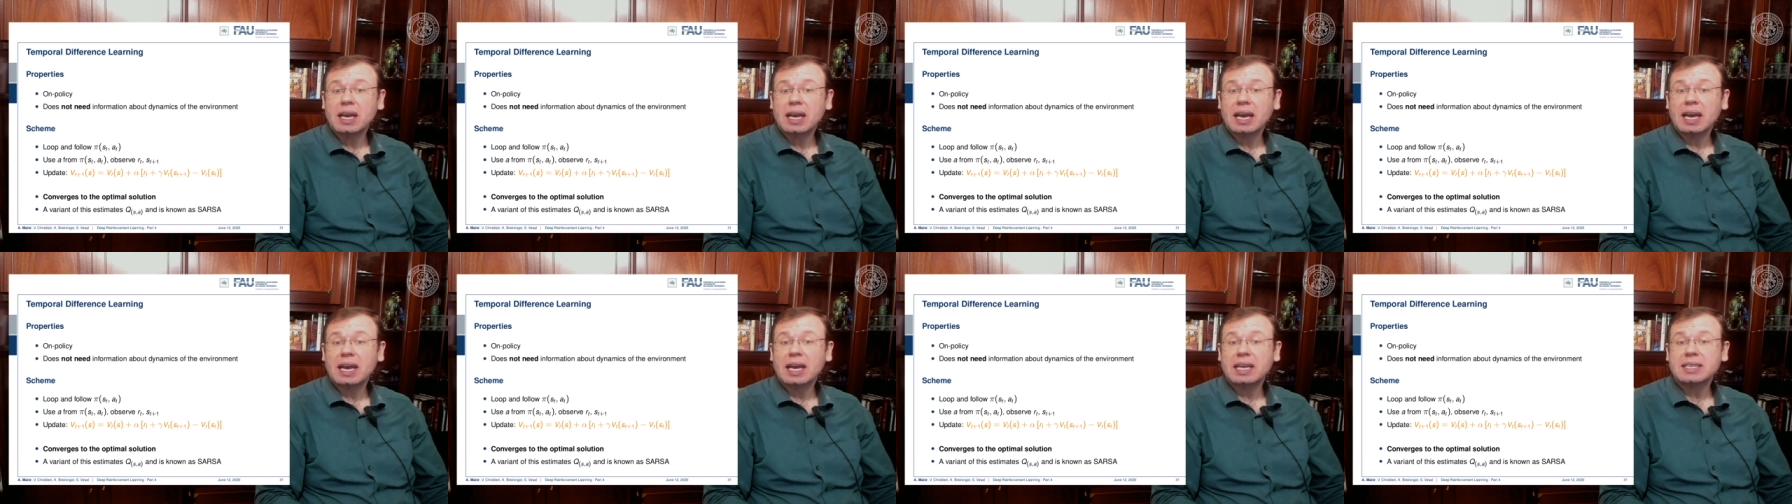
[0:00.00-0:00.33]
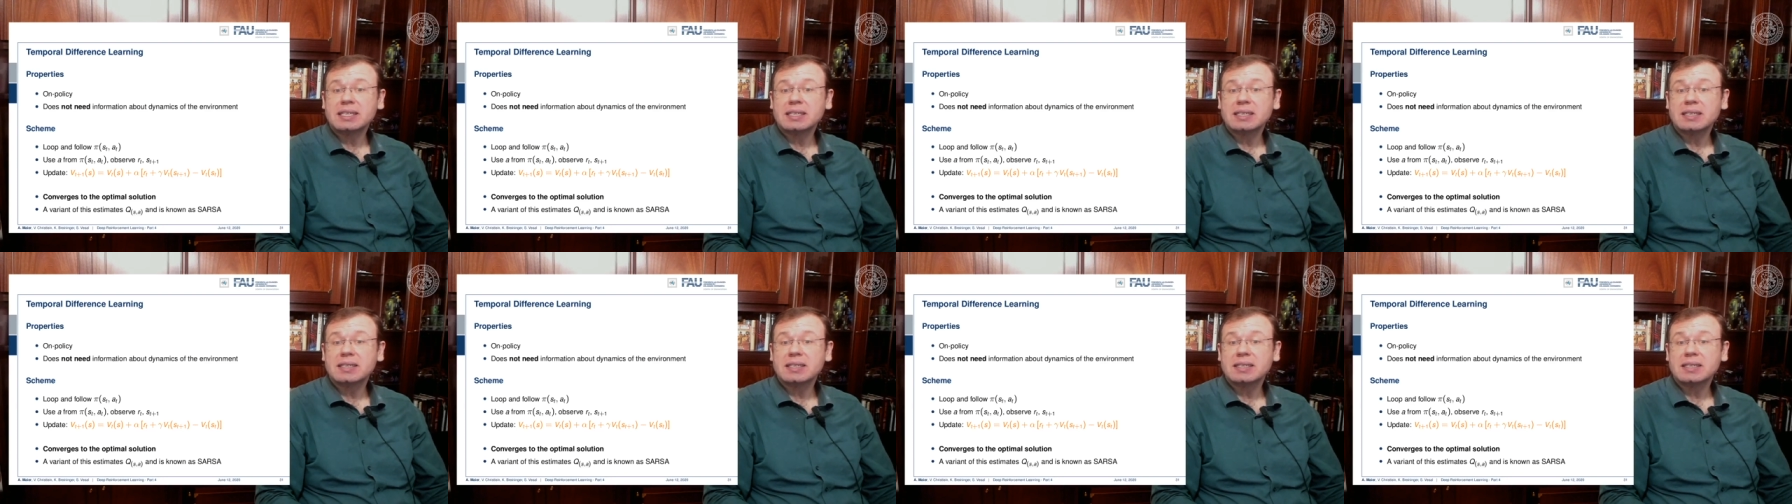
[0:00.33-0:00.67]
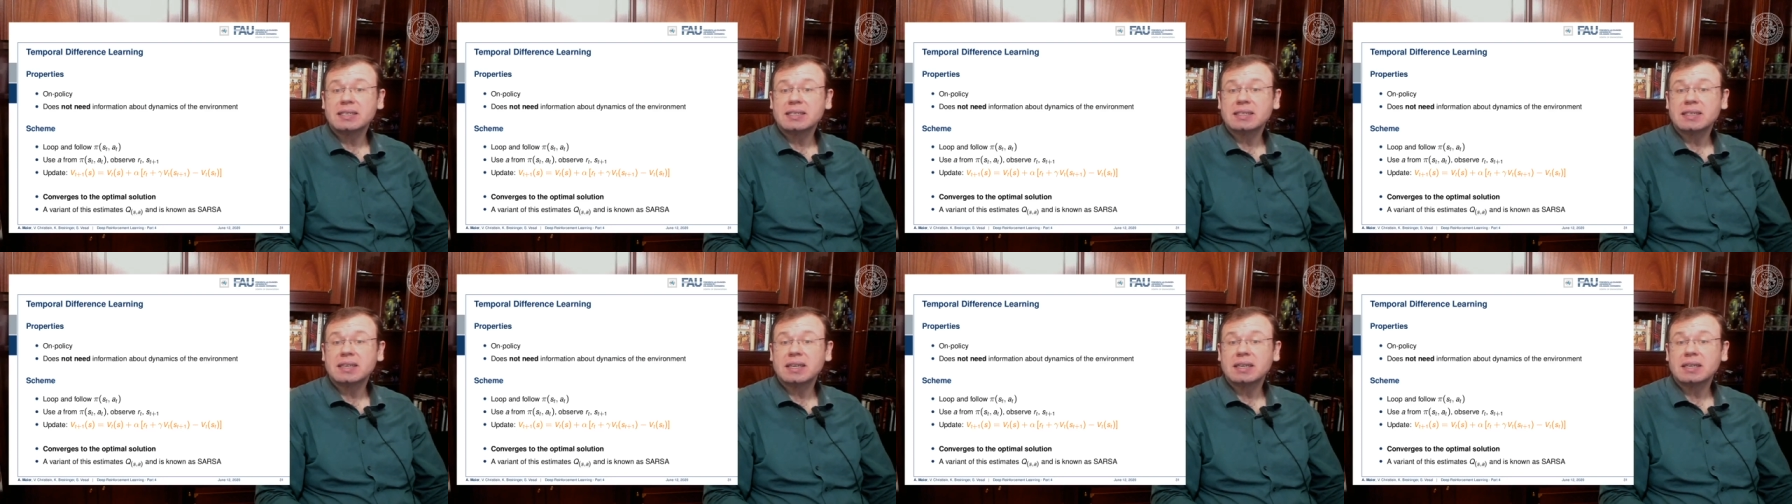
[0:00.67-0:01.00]
and this
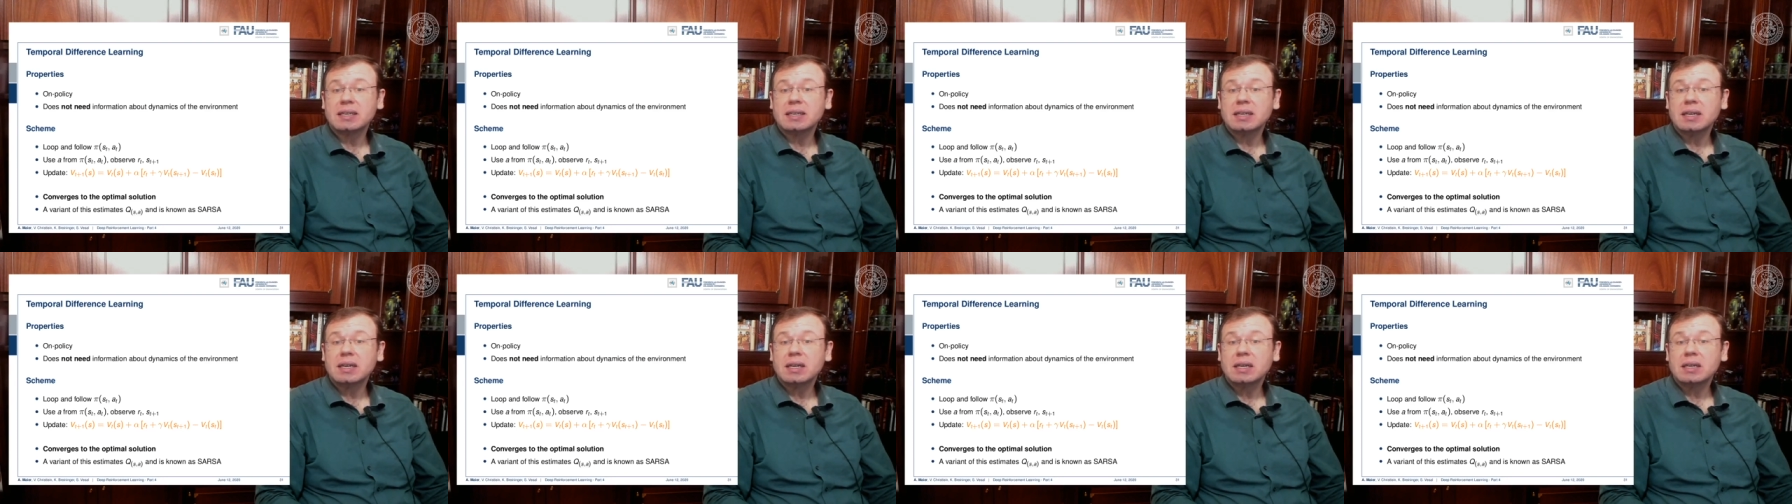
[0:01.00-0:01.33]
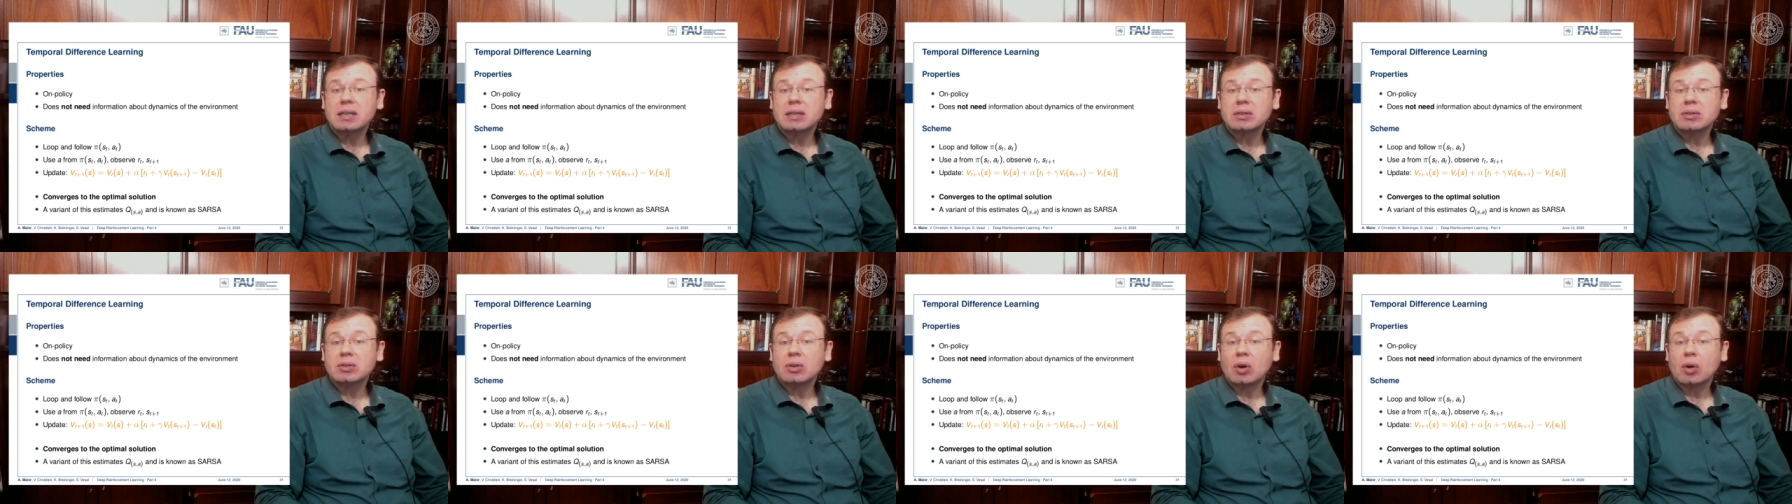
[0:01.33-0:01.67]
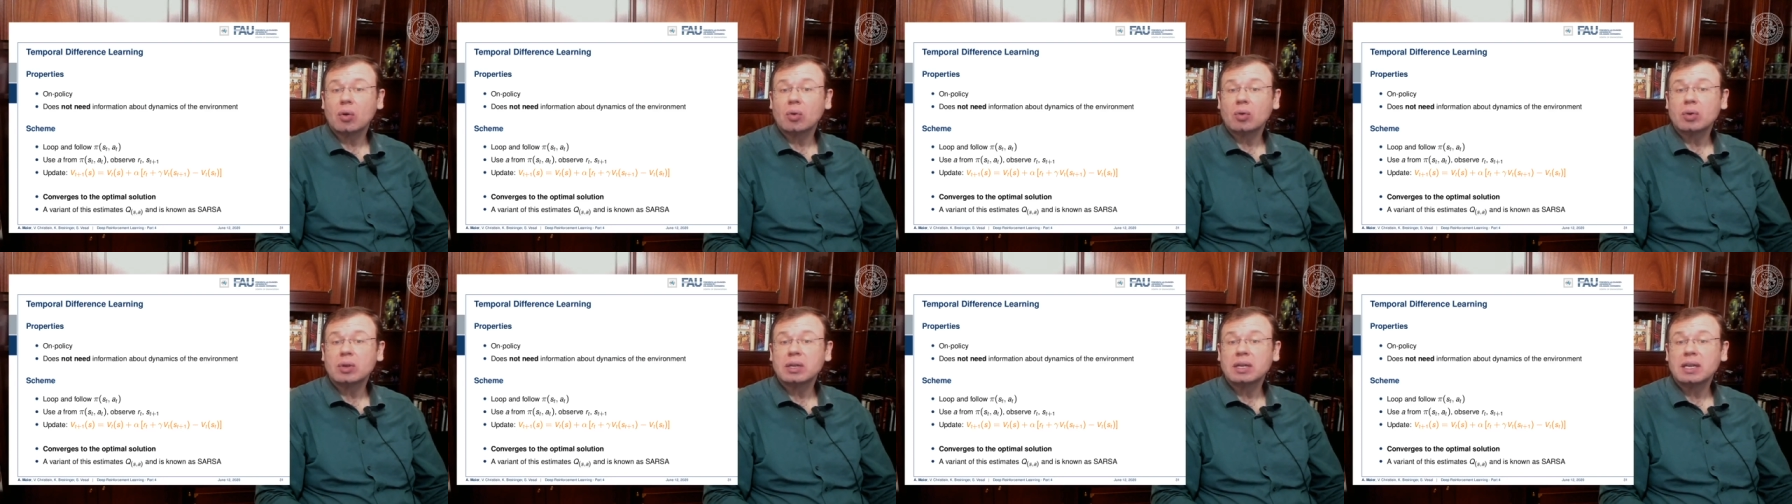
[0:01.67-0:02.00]
is then
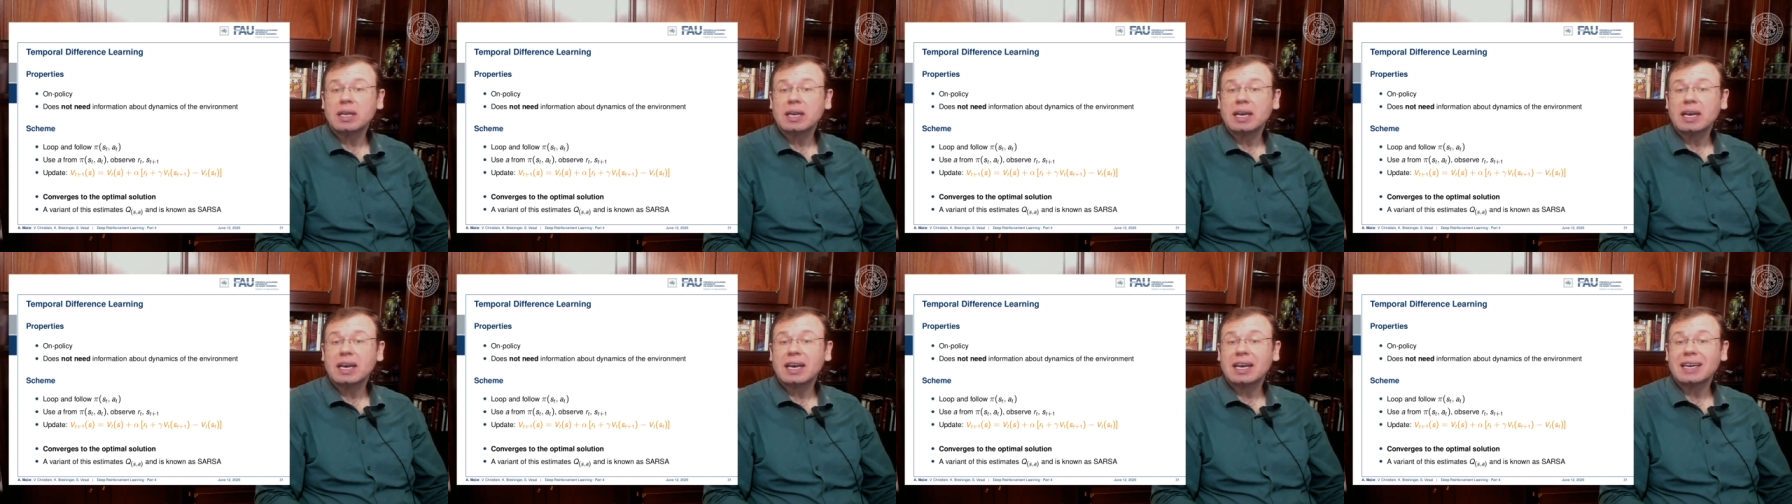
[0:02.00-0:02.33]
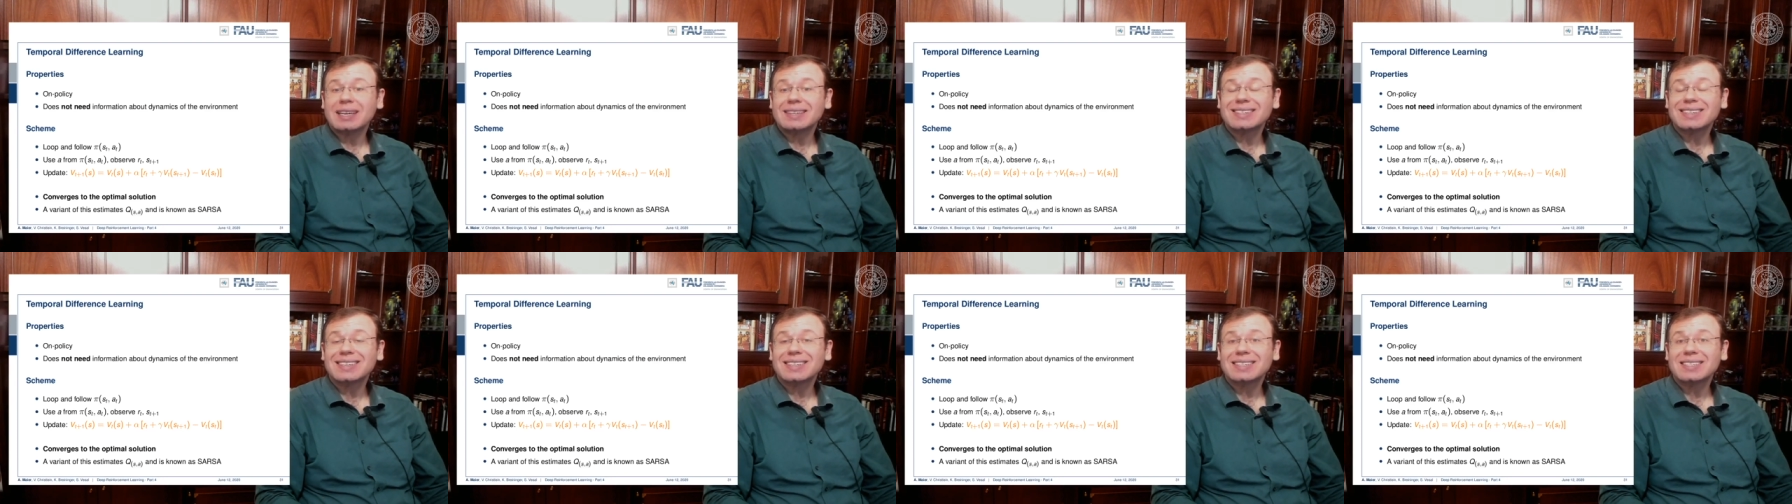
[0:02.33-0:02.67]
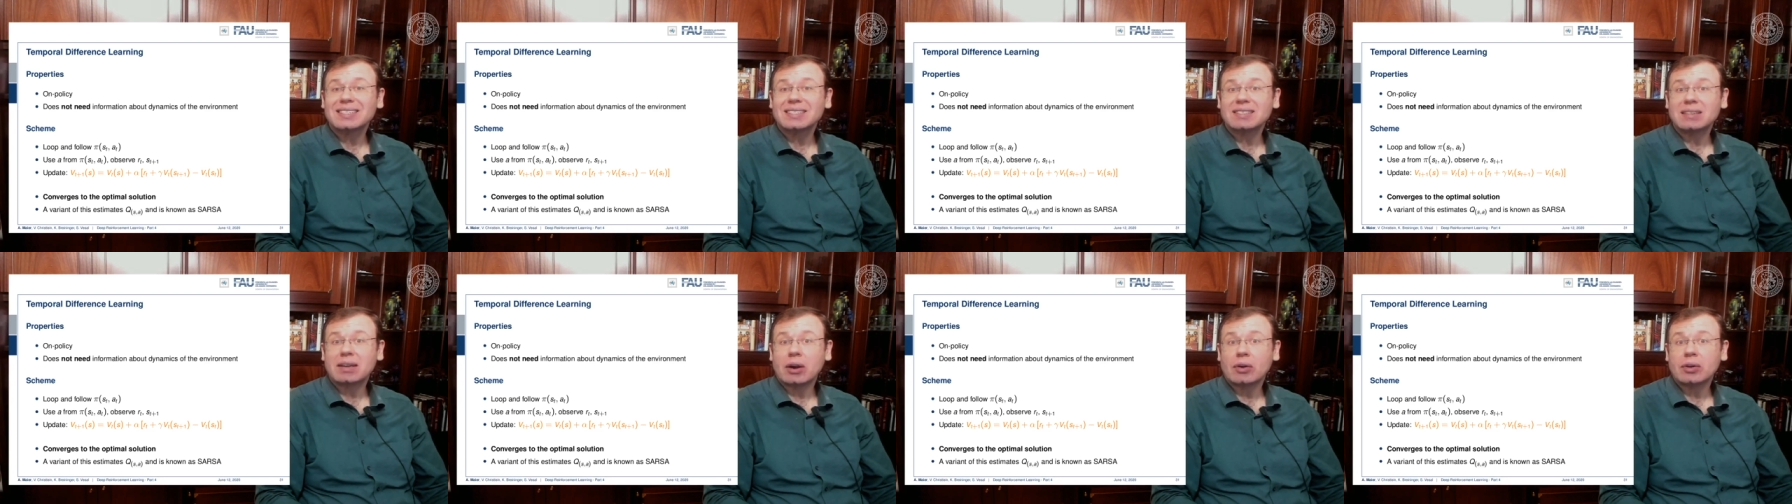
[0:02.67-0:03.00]
known as
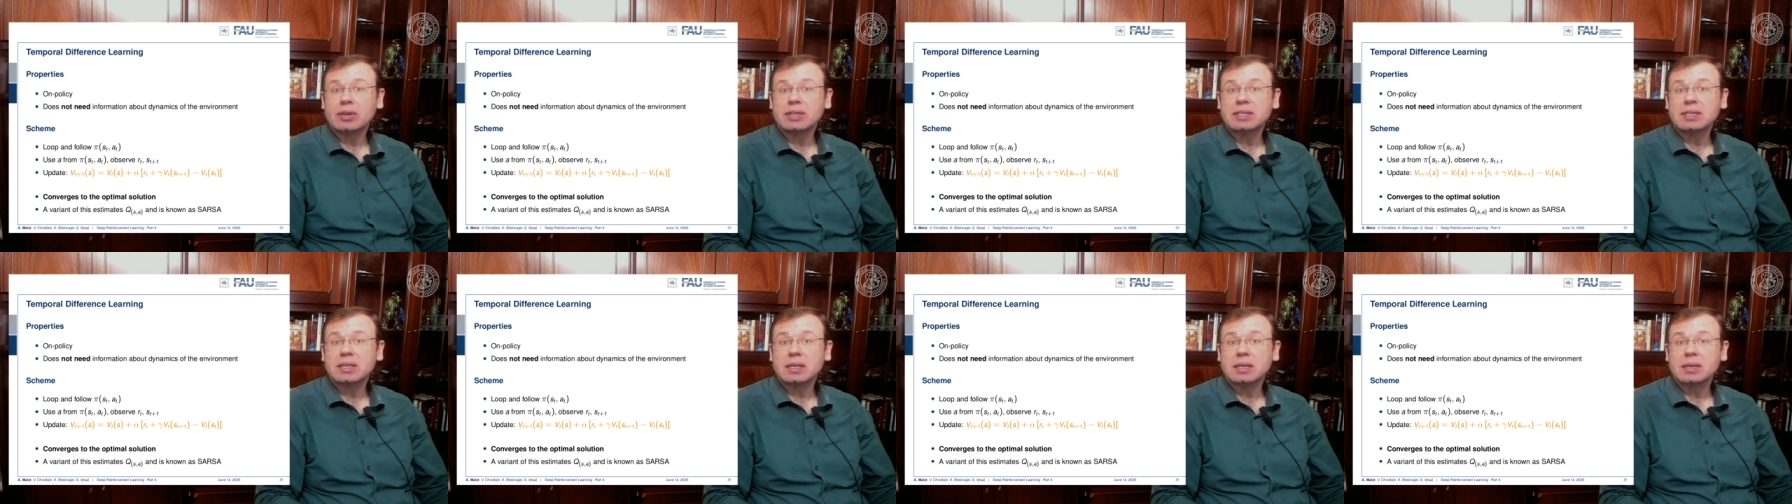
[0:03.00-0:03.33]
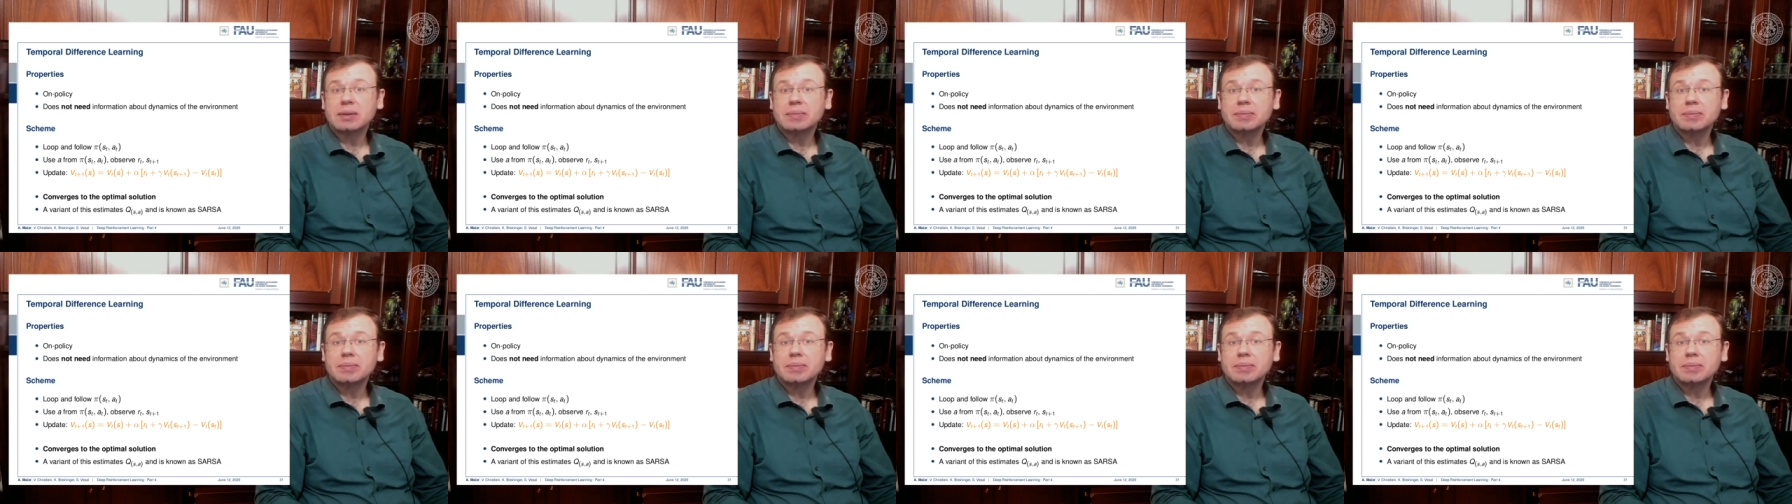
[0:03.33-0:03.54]
SARSA.